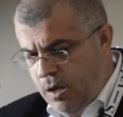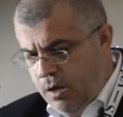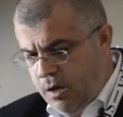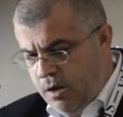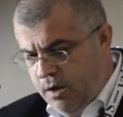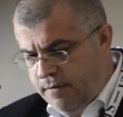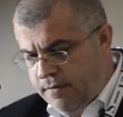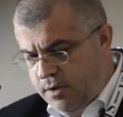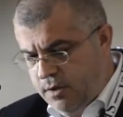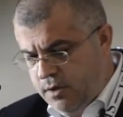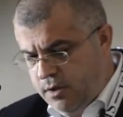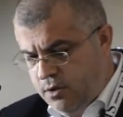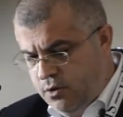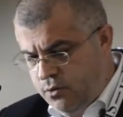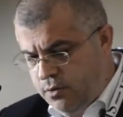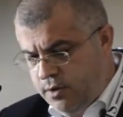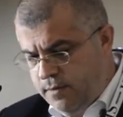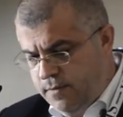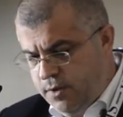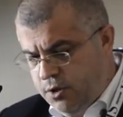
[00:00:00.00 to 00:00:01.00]
After the
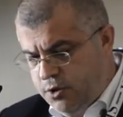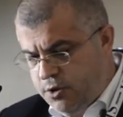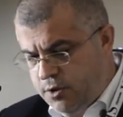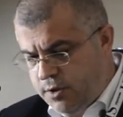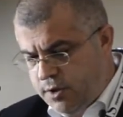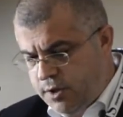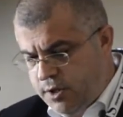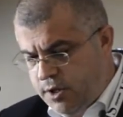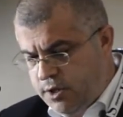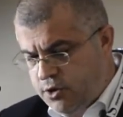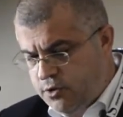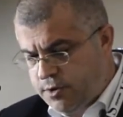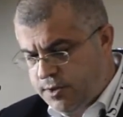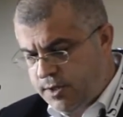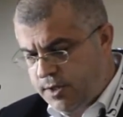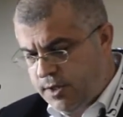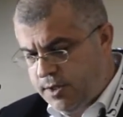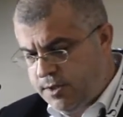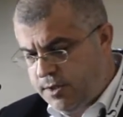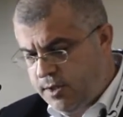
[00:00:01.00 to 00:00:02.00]
new division,
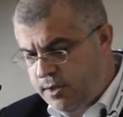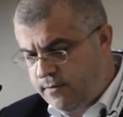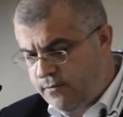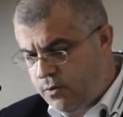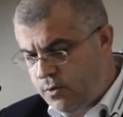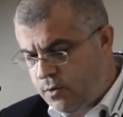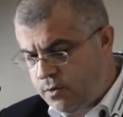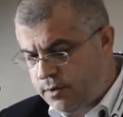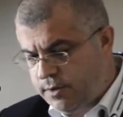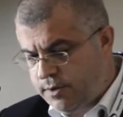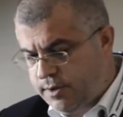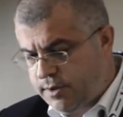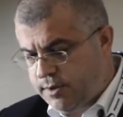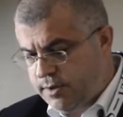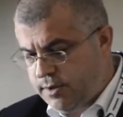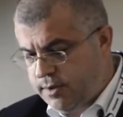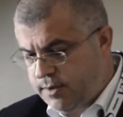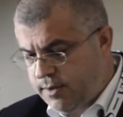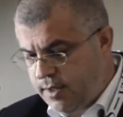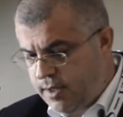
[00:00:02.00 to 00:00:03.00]
religious Christian
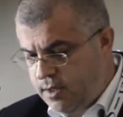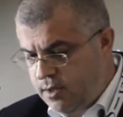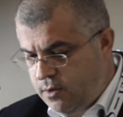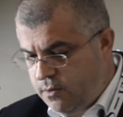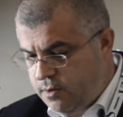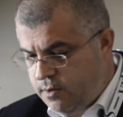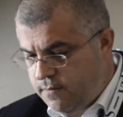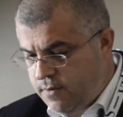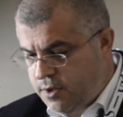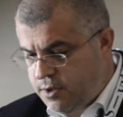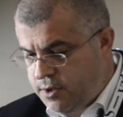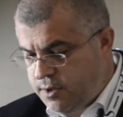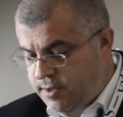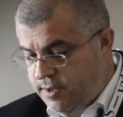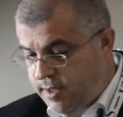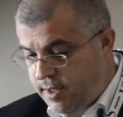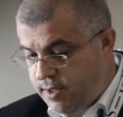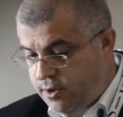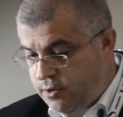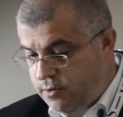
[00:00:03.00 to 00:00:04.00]
wars and new
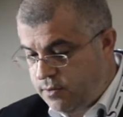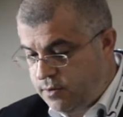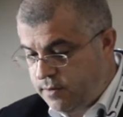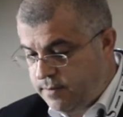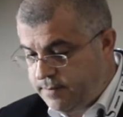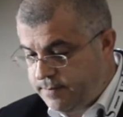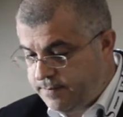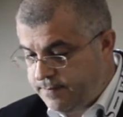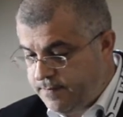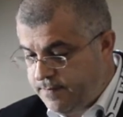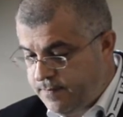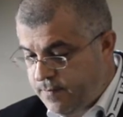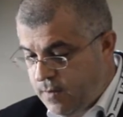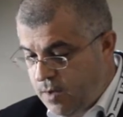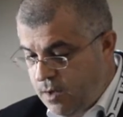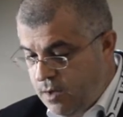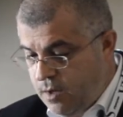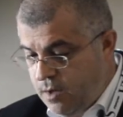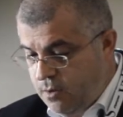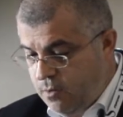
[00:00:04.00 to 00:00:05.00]
divisions ensued.
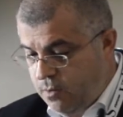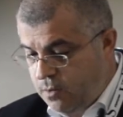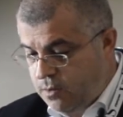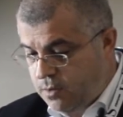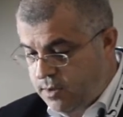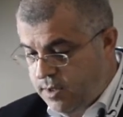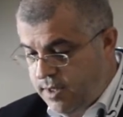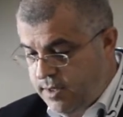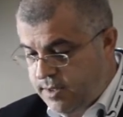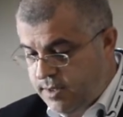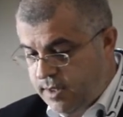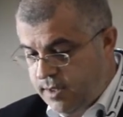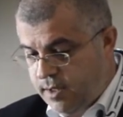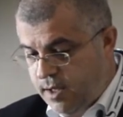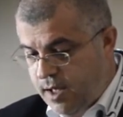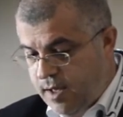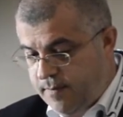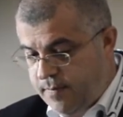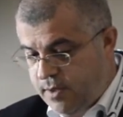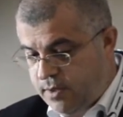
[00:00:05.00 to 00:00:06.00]
All the things that
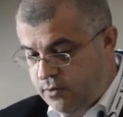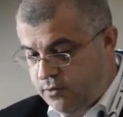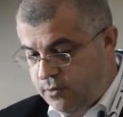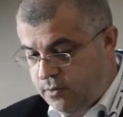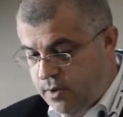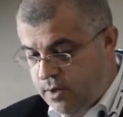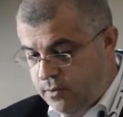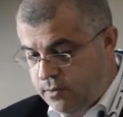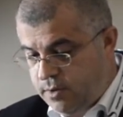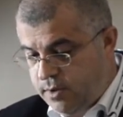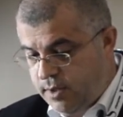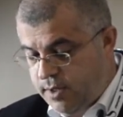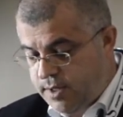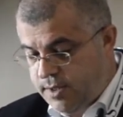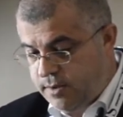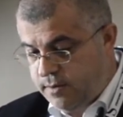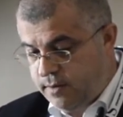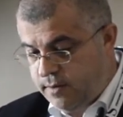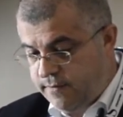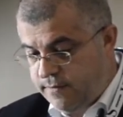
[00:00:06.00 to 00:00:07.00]
happened throughout the
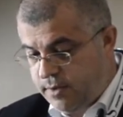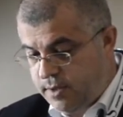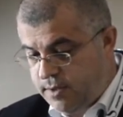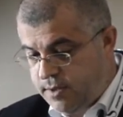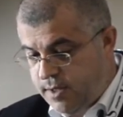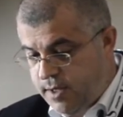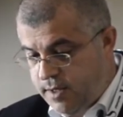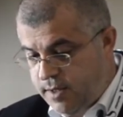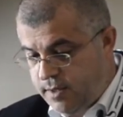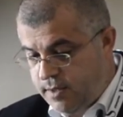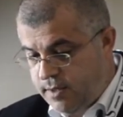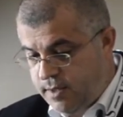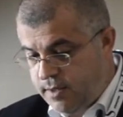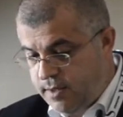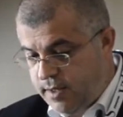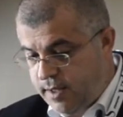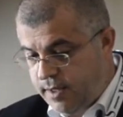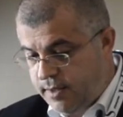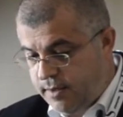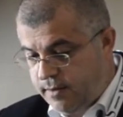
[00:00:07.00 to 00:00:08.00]
history of Christianity in
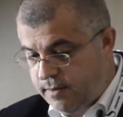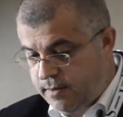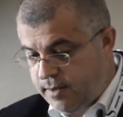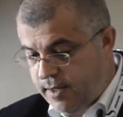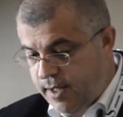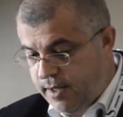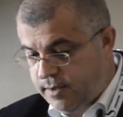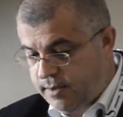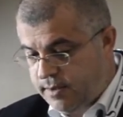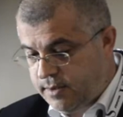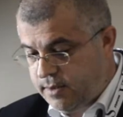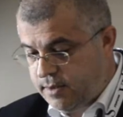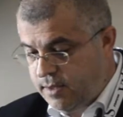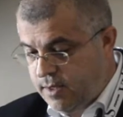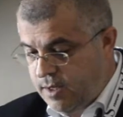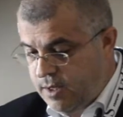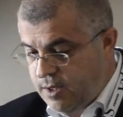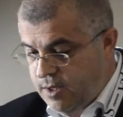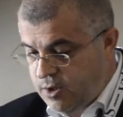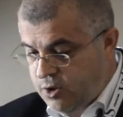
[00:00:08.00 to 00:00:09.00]
that context
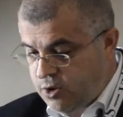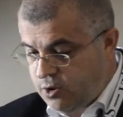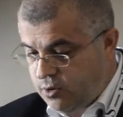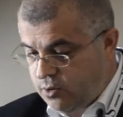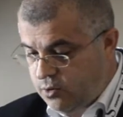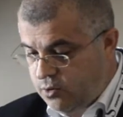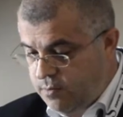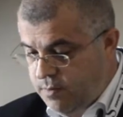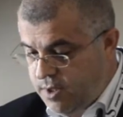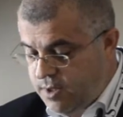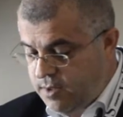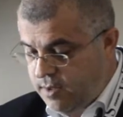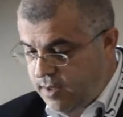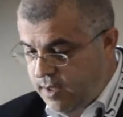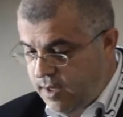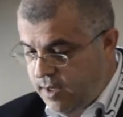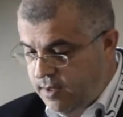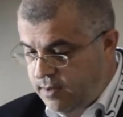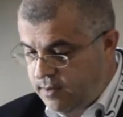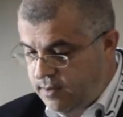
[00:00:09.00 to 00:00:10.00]
sought to
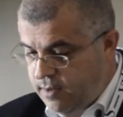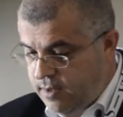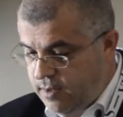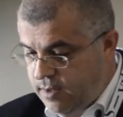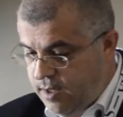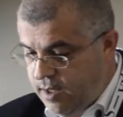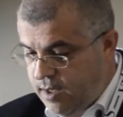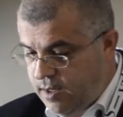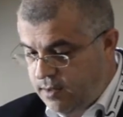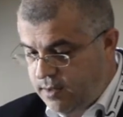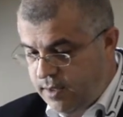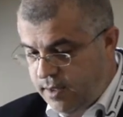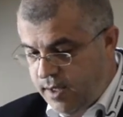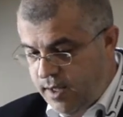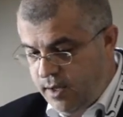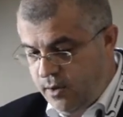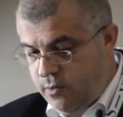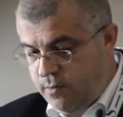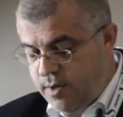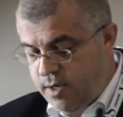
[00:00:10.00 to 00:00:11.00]
mitigate and heal the
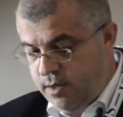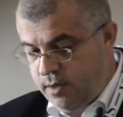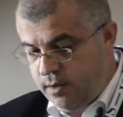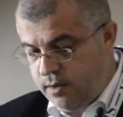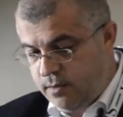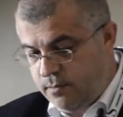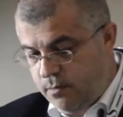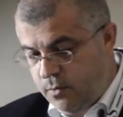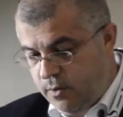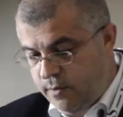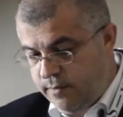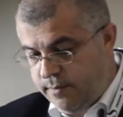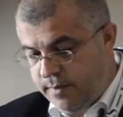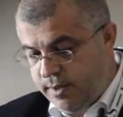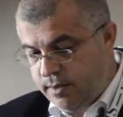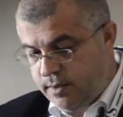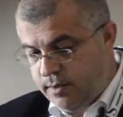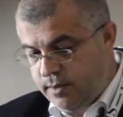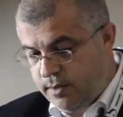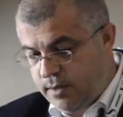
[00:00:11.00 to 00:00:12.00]
ecumenical
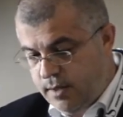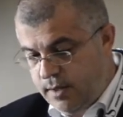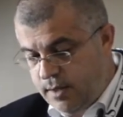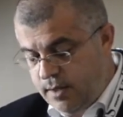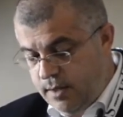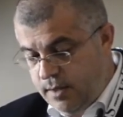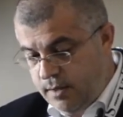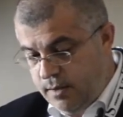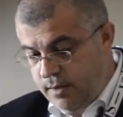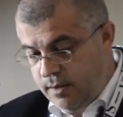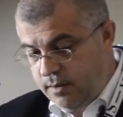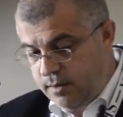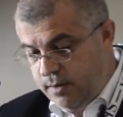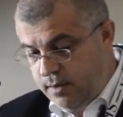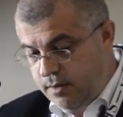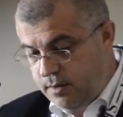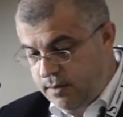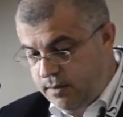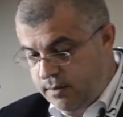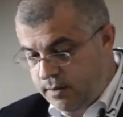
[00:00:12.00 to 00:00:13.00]
movement and
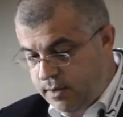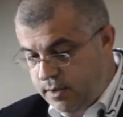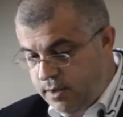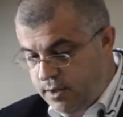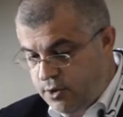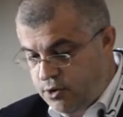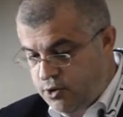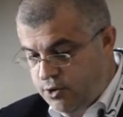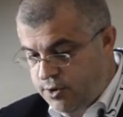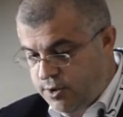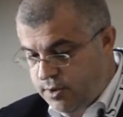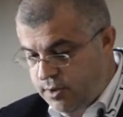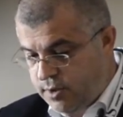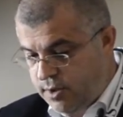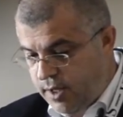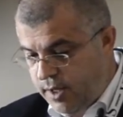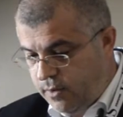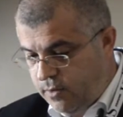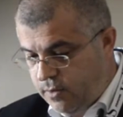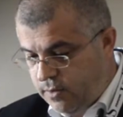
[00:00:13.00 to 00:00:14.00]
interreligious
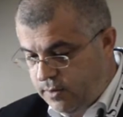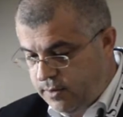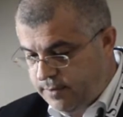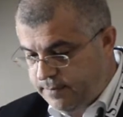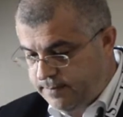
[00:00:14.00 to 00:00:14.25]
dialogue.